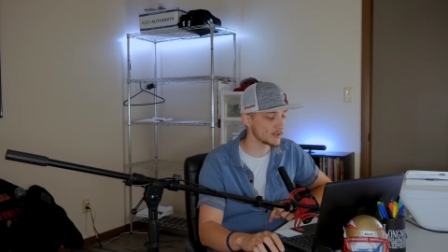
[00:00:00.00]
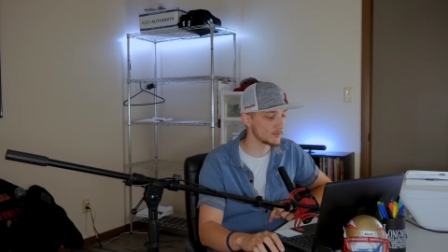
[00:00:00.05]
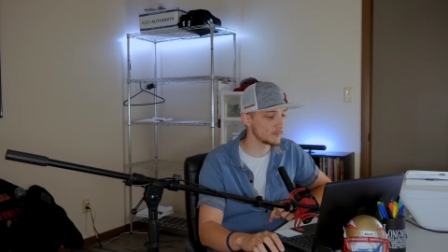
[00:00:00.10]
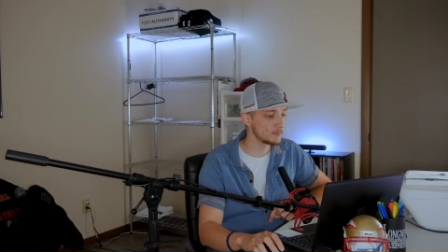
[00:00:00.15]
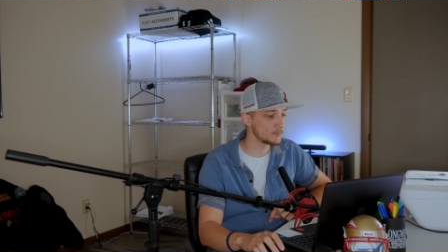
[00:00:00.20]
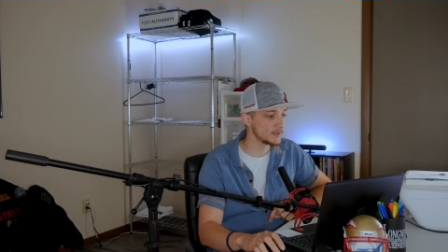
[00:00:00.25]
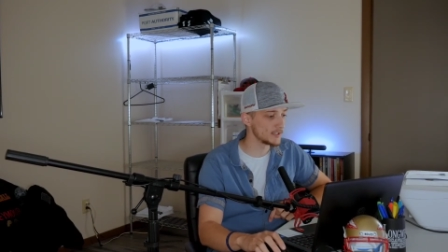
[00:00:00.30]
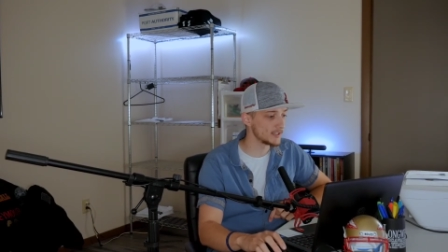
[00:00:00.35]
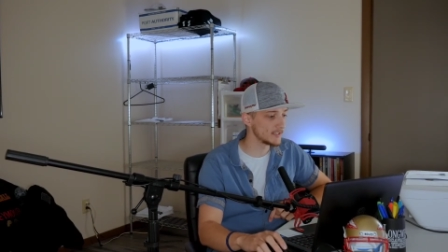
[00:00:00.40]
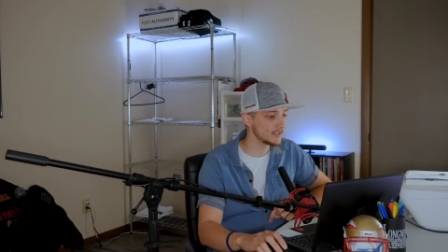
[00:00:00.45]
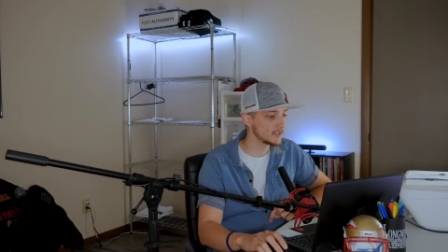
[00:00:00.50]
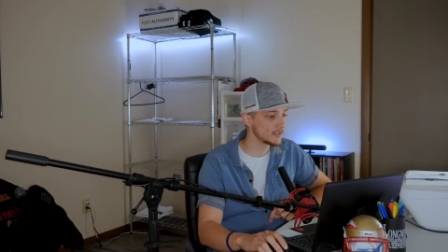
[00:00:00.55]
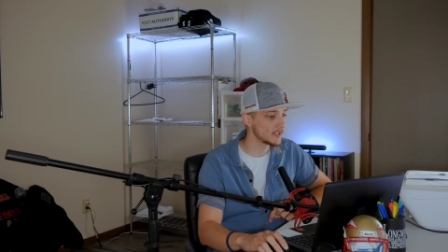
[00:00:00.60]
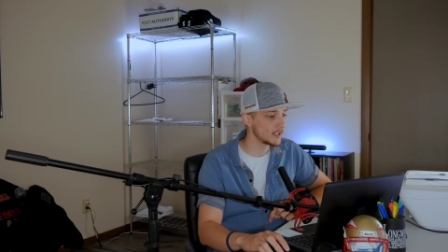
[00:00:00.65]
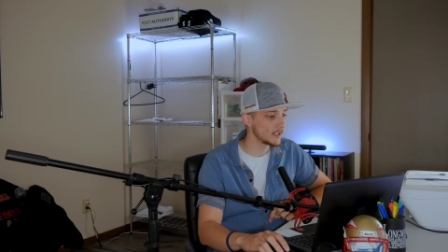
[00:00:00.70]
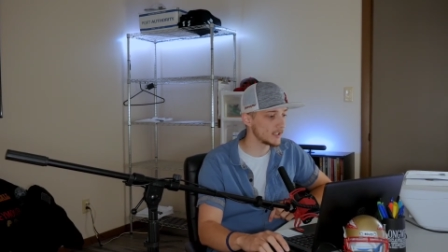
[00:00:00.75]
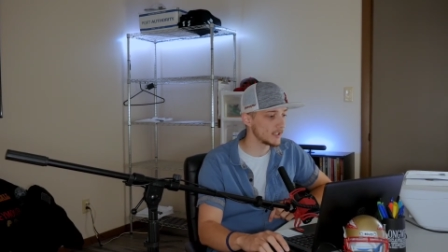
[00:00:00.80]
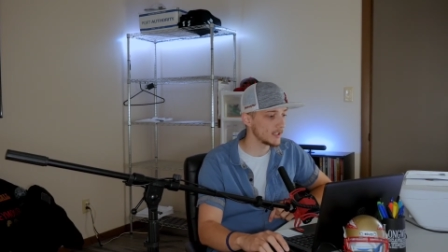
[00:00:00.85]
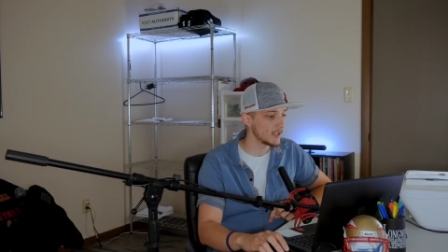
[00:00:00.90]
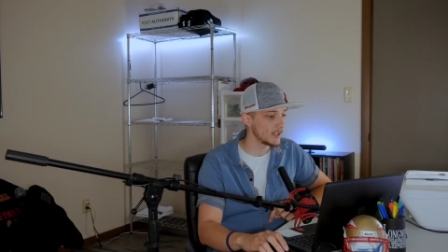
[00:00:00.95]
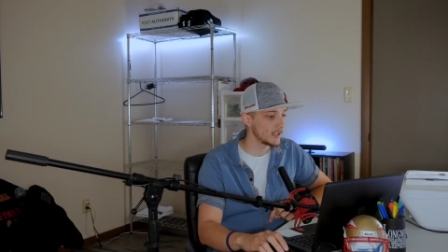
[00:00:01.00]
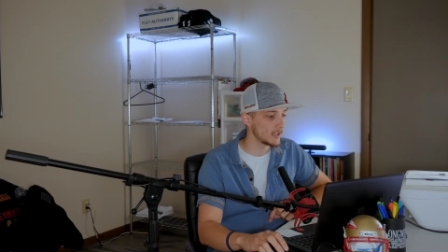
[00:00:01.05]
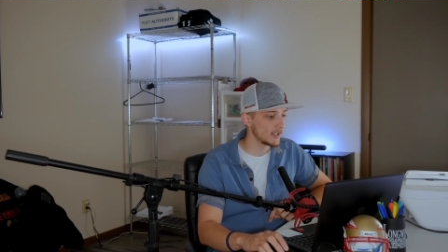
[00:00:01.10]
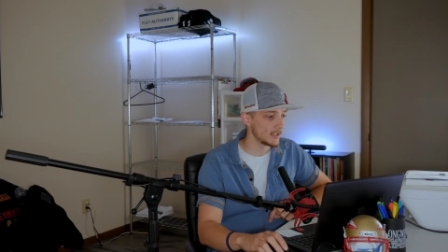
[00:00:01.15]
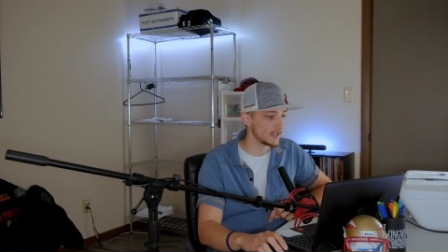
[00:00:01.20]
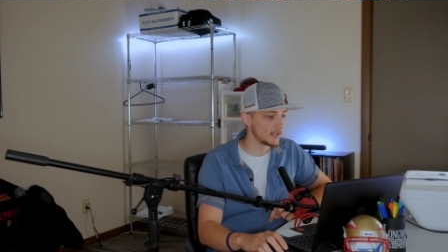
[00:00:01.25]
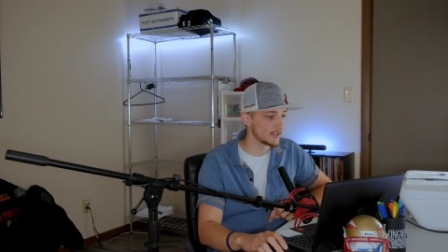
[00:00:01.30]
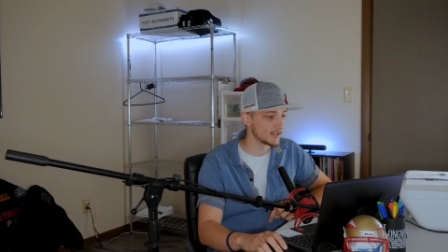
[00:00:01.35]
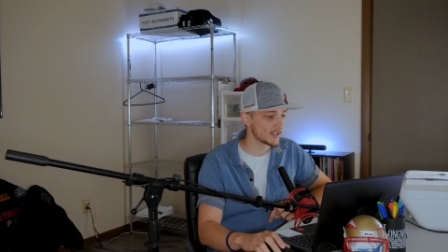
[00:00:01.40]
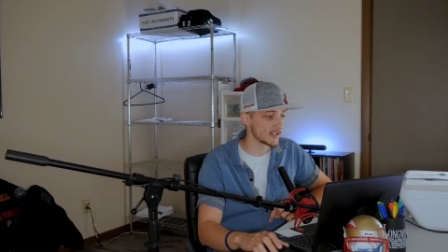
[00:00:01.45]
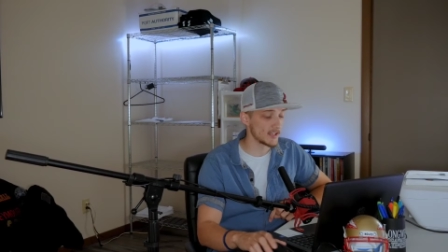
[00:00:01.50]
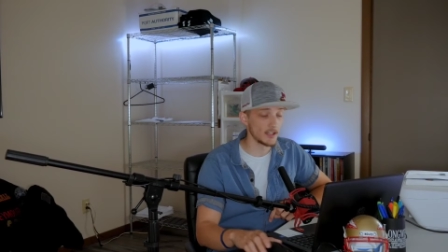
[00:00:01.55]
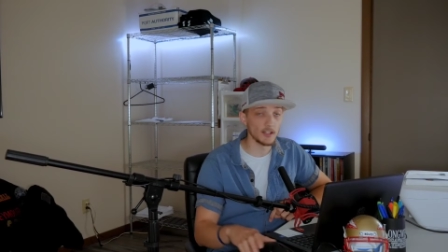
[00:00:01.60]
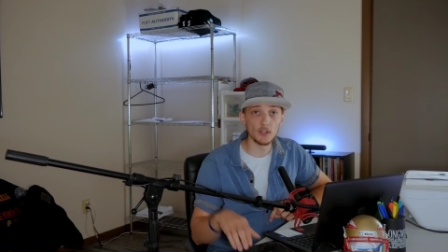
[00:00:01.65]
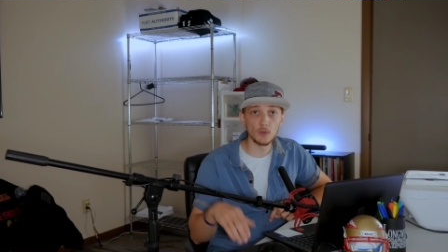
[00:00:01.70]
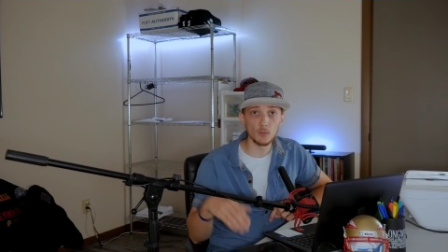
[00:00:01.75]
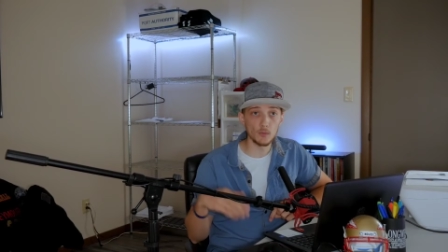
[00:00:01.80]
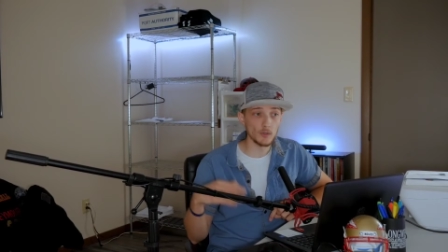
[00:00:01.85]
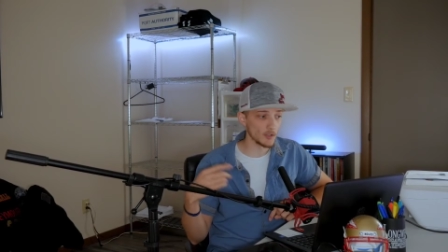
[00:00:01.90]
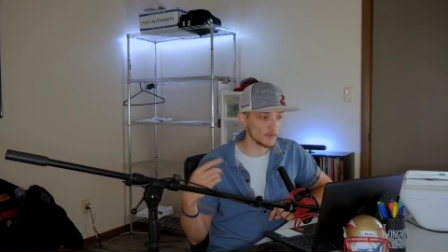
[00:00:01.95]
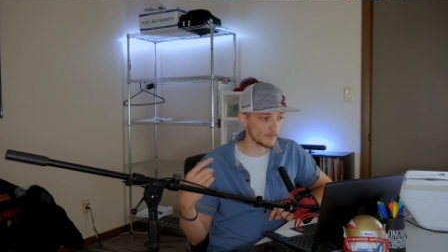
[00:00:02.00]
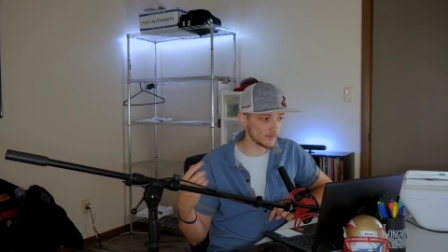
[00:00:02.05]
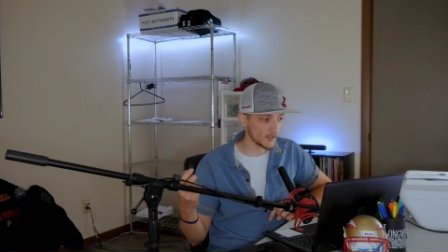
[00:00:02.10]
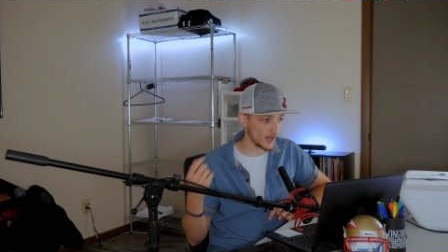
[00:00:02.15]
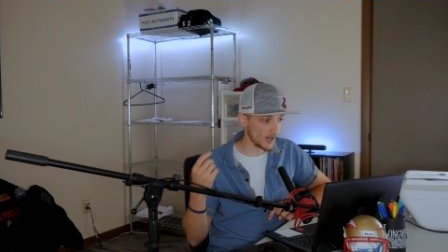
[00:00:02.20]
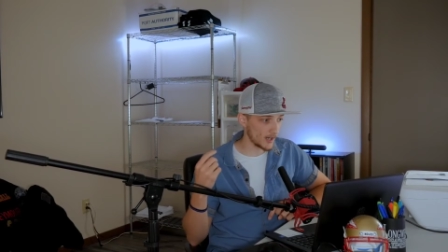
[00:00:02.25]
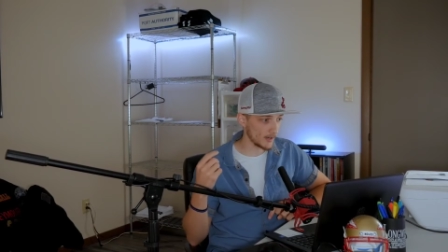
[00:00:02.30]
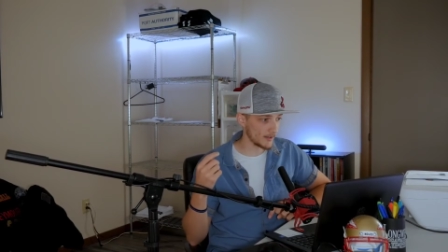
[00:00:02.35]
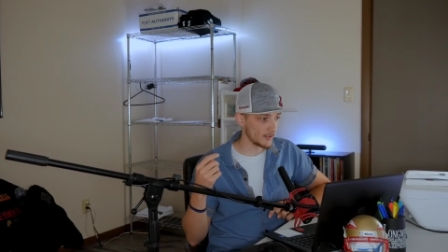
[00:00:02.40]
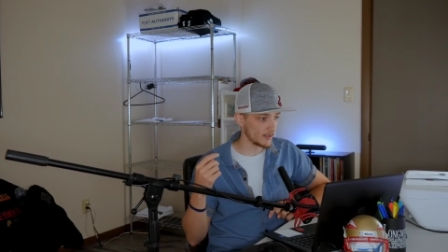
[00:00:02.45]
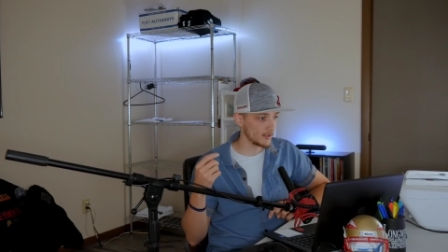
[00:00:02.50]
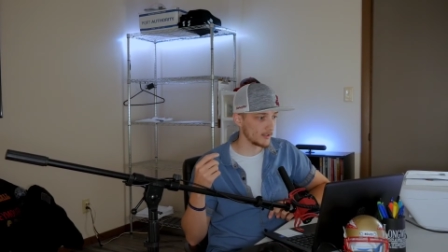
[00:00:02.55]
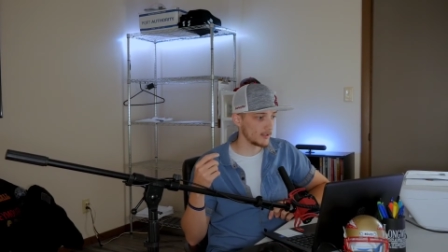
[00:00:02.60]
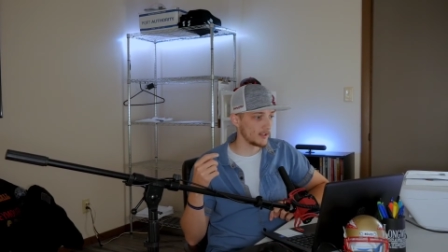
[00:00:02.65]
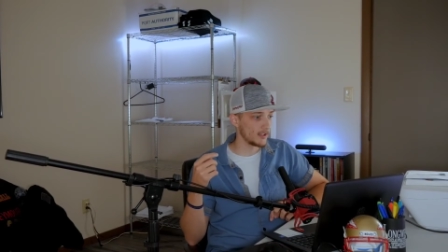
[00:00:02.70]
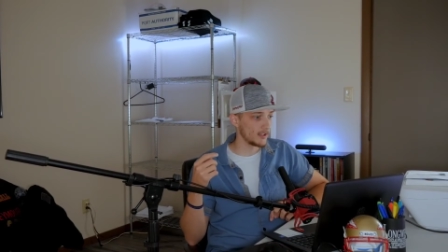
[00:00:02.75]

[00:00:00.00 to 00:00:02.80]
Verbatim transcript: to be is in the will of God.